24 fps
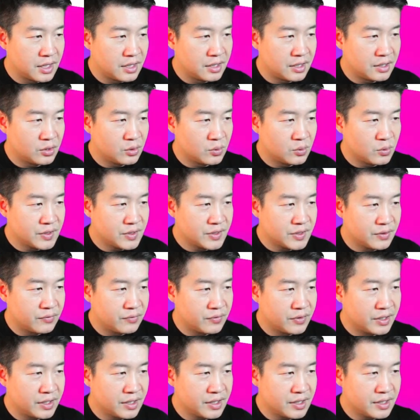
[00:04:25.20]
Turning towards the
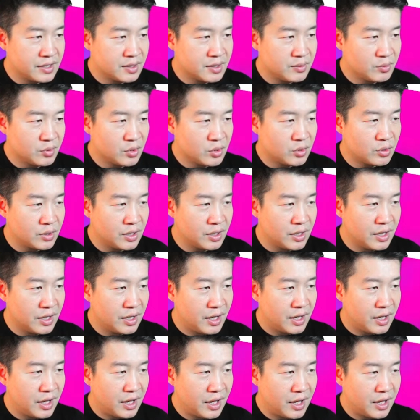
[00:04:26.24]
vertical asymptote,
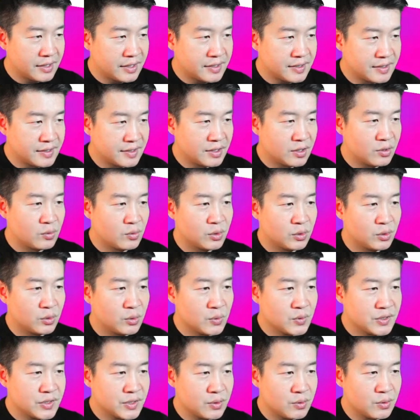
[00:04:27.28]
x is equal
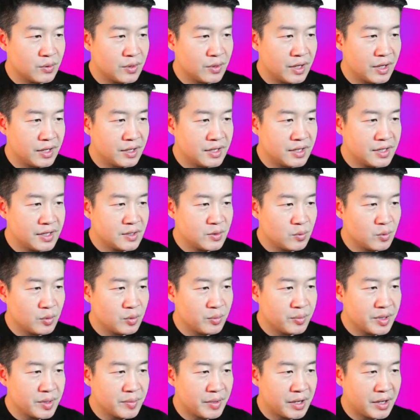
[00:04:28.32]
to 0. And this
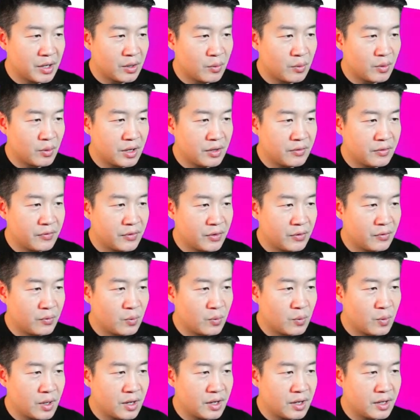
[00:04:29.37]
will be my graph of
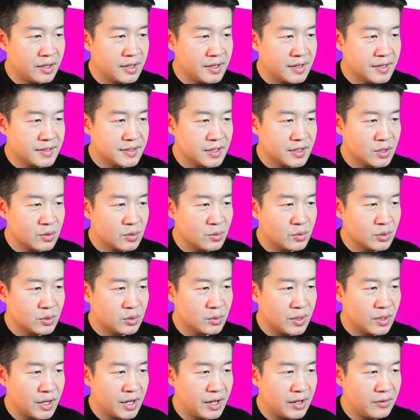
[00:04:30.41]
y is equal
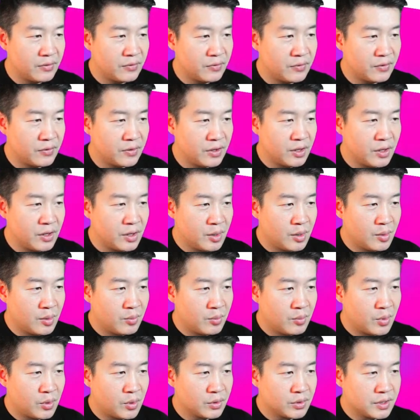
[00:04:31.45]
to f
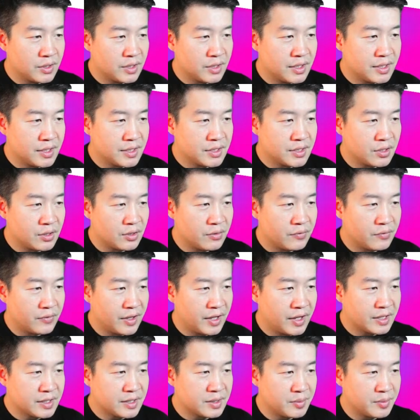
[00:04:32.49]
modulus of
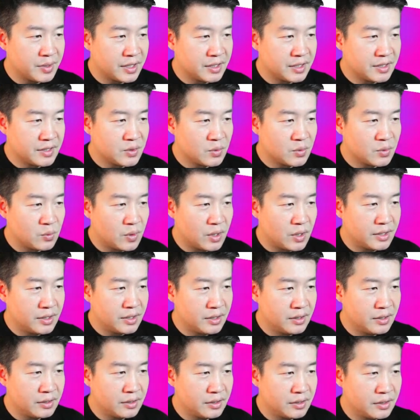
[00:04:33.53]
x minus
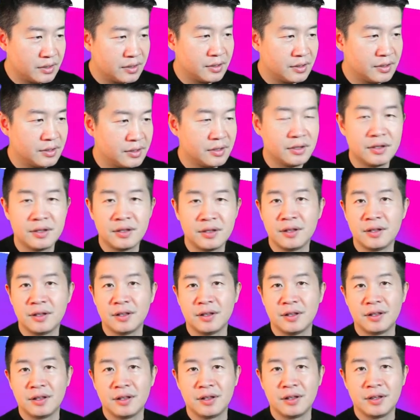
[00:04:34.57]
1
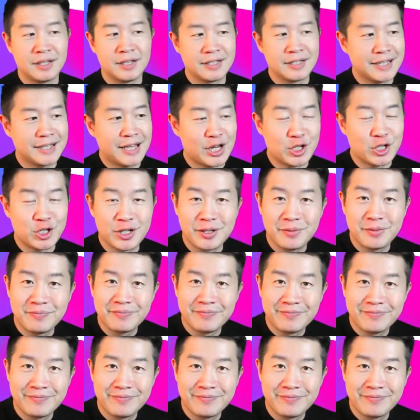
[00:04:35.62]
sketched.